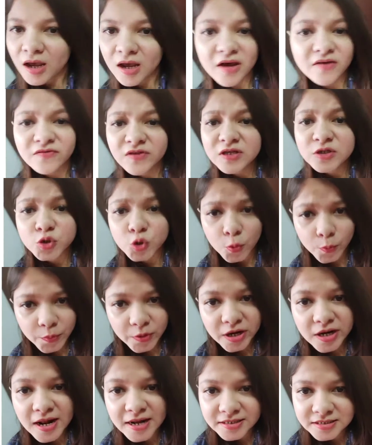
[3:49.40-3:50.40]
If the
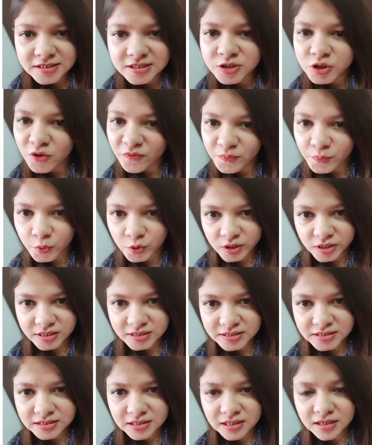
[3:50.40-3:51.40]
superintendent of
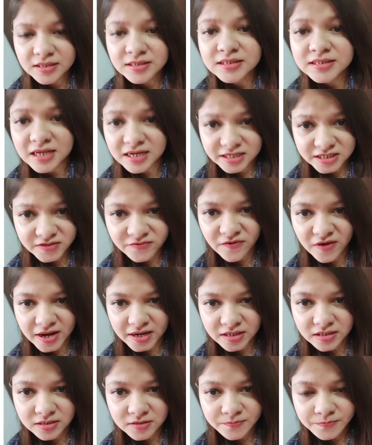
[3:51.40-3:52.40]
police is satisfied,
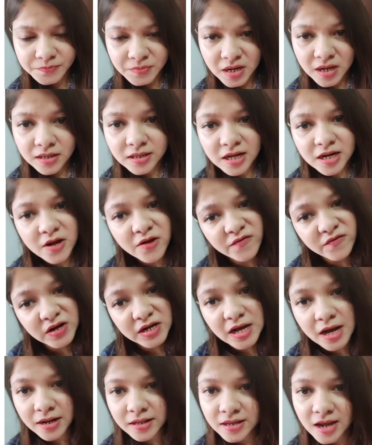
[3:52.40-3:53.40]
then he
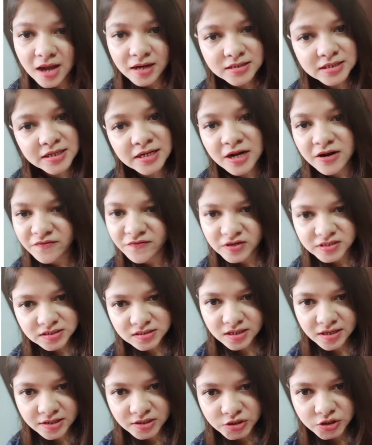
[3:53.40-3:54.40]
will conduct an
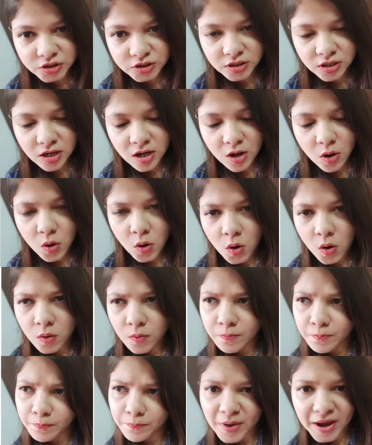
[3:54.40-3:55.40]
investigation
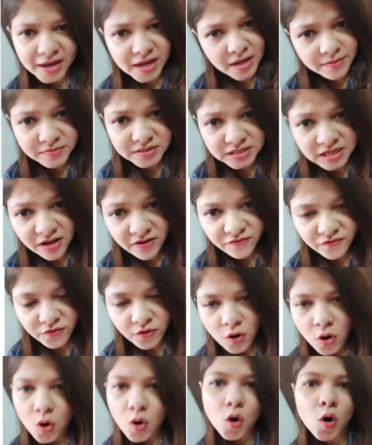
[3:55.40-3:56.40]
by himself
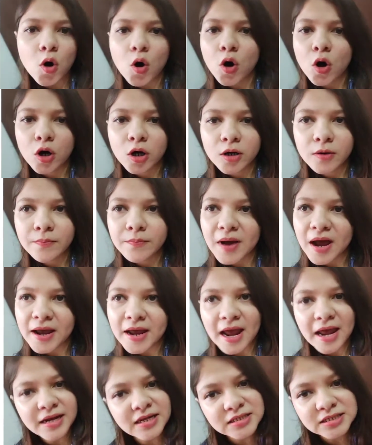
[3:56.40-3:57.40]
or by
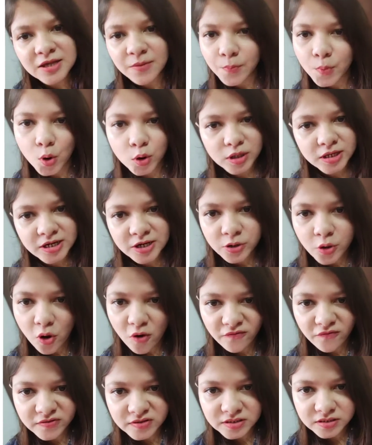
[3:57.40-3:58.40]
any subordinate
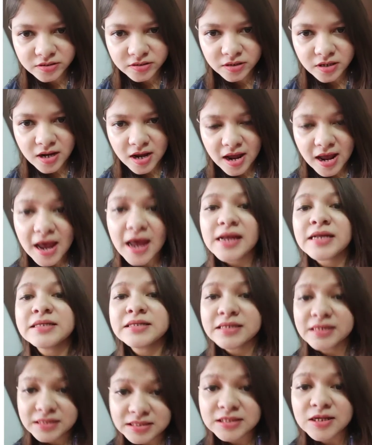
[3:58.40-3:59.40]
officer. And
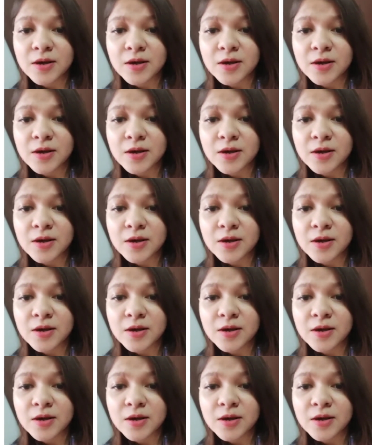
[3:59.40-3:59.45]
this